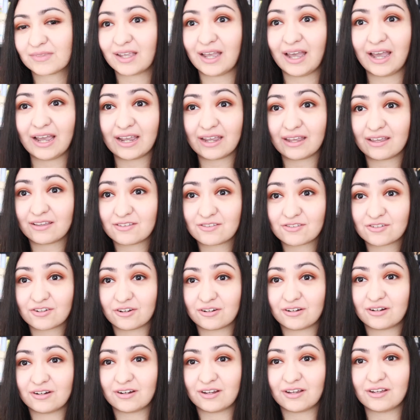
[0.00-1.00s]
I
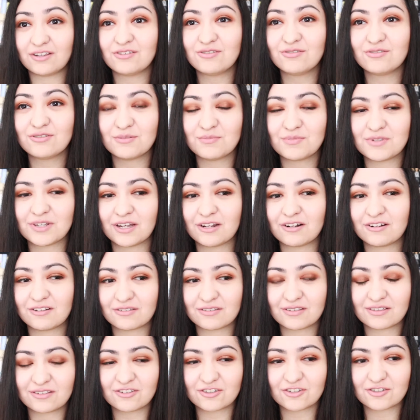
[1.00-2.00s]
started a YouTube
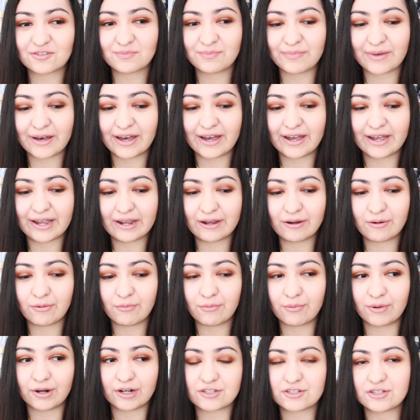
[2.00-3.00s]
channel, just by
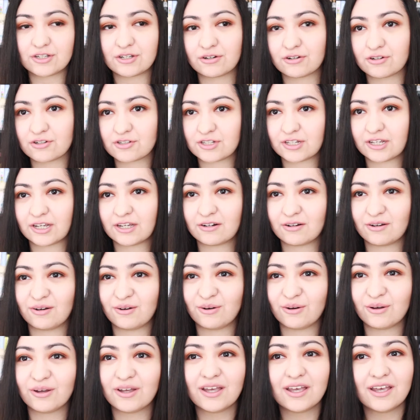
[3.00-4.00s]
watching her
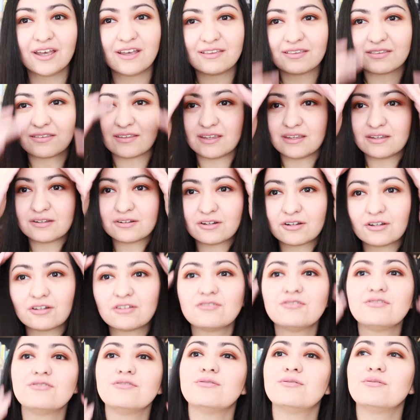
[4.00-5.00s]
channel, seeing her
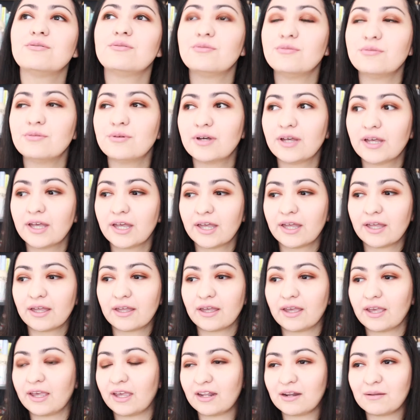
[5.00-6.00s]
do
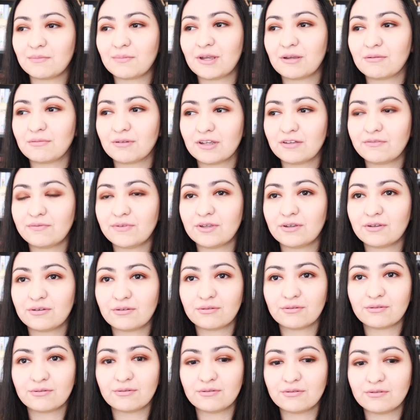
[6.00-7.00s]
anime
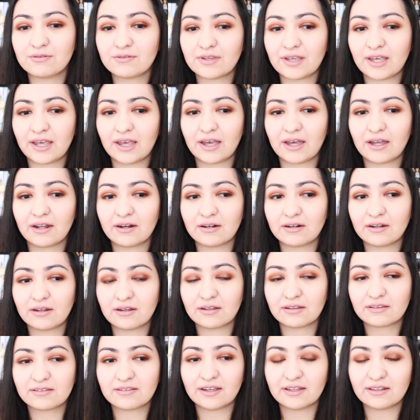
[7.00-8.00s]
reviews and
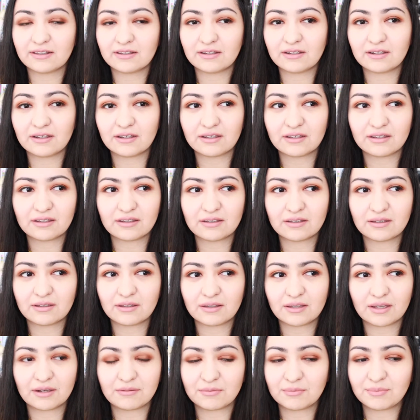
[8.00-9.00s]
telling
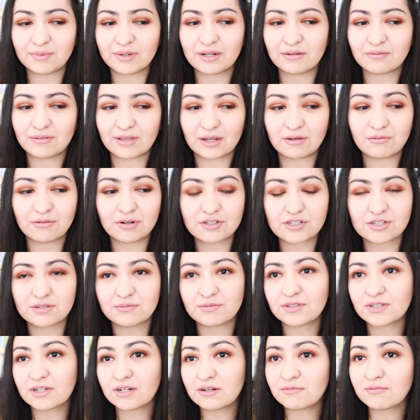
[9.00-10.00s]
everybody like what she
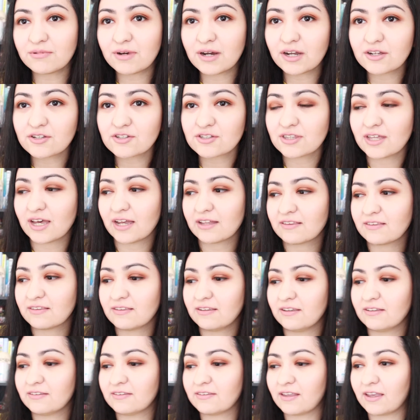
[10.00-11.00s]
was gonna watch that
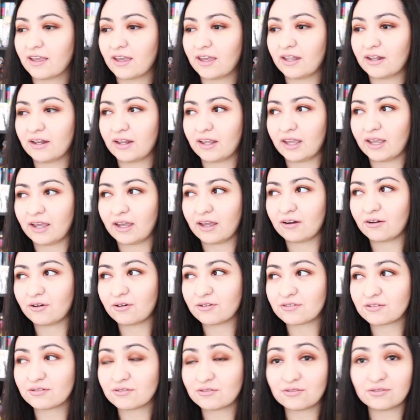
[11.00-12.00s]
season, and
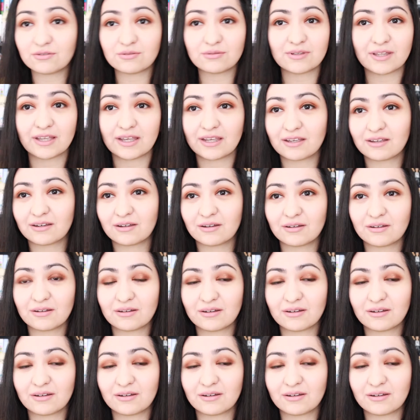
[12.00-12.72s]
also do like